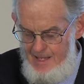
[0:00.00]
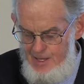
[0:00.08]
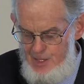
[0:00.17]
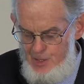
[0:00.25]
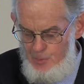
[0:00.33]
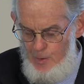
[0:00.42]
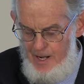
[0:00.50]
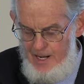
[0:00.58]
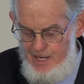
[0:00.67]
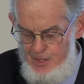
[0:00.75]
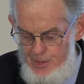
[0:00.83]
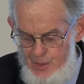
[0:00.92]
Just one
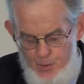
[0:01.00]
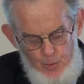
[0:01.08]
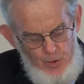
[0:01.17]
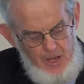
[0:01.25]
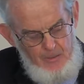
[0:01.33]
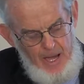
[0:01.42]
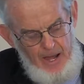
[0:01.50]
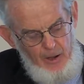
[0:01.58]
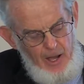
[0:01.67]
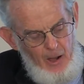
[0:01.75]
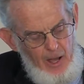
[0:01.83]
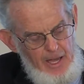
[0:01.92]
little story about
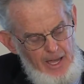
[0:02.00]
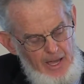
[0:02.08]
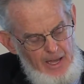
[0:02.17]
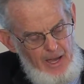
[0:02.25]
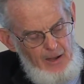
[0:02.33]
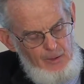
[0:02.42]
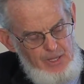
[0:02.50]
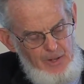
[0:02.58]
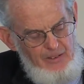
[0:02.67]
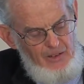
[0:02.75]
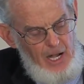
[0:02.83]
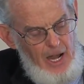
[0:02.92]
it. I, I was a
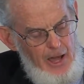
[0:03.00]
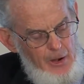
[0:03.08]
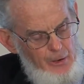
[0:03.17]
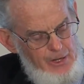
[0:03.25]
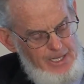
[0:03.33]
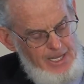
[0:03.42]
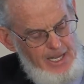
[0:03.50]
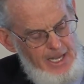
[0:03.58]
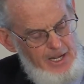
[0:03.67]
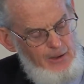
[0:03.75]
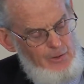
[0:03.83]
bit of a loner as a kid.